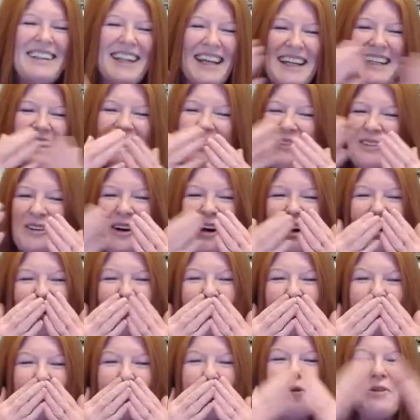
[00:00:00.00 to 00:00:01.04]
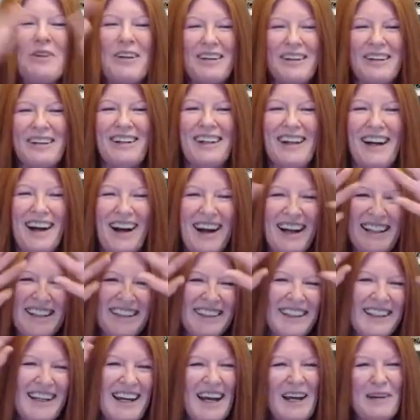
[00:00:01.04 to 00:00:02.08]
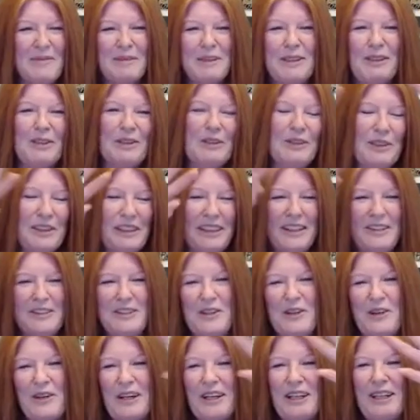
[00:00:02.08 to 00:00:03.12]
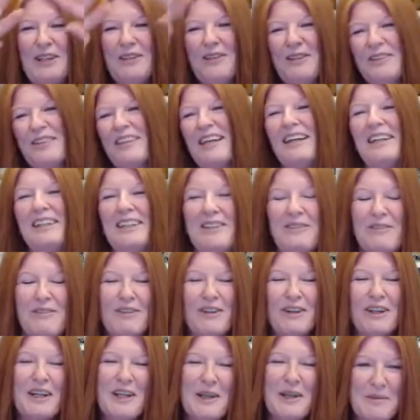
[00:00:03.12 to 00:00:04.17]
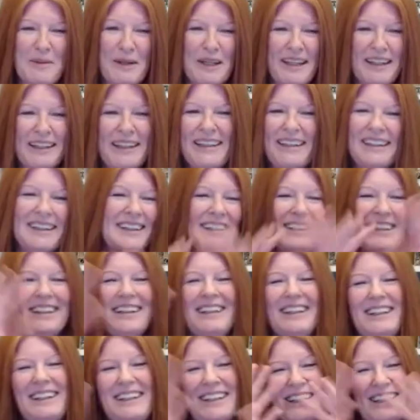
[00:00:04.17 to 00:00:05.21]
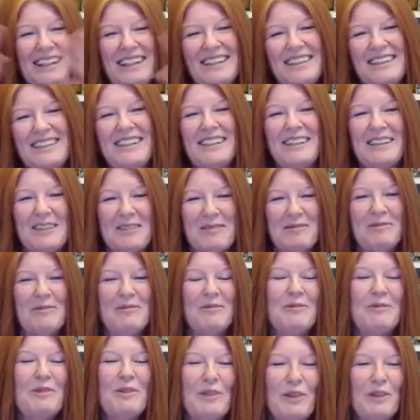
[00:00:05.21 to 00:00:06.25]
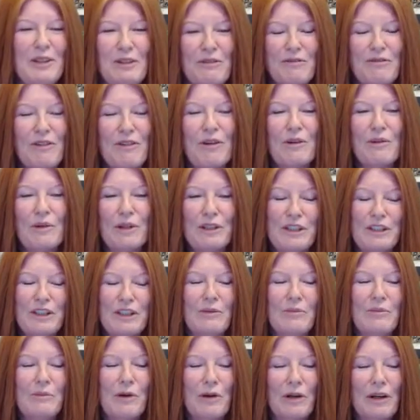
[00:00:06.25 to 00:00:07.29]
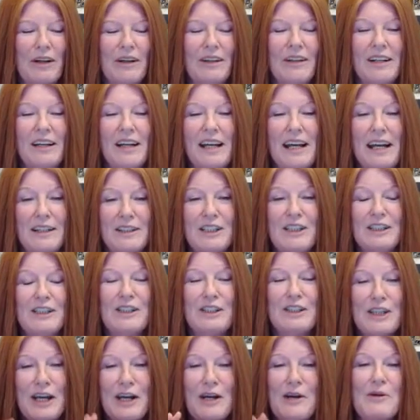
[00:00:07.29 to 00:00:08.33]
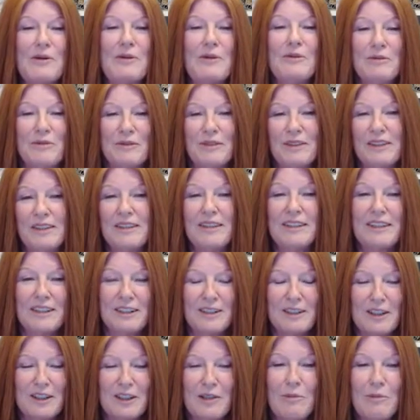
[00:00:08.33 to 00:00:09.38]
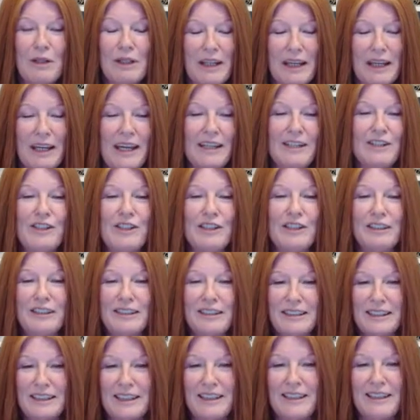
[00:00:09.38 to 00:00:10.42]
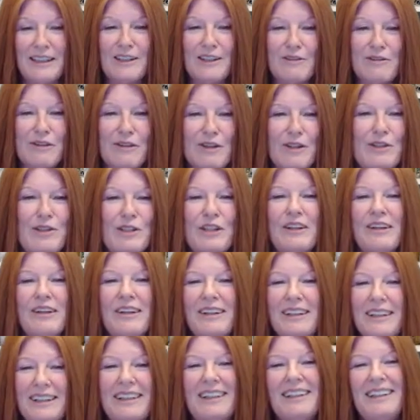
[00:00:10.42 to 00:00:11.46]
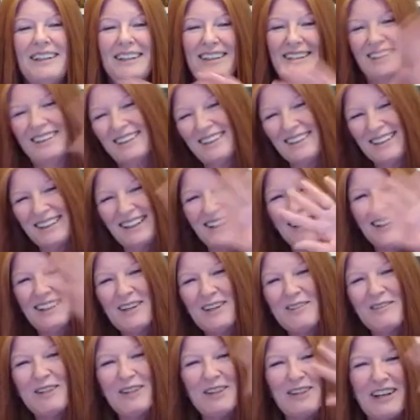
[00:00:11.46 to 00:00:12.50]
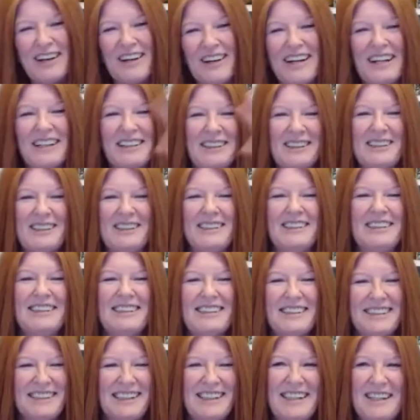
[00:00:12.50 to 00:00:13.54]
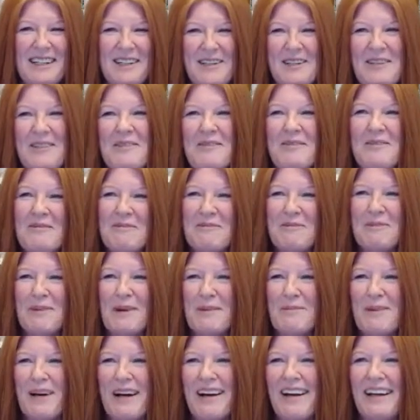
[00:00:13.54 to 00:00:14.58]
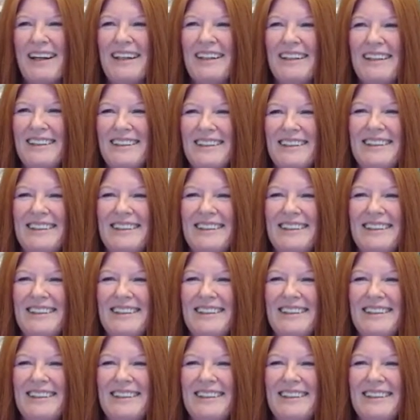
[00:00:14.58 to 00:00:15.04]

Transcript: thank you all. I absolutely adore you. Thank you for coming. And we'll look forward to more Atis now communications in the future. I love you guys. See you. Bye-bye.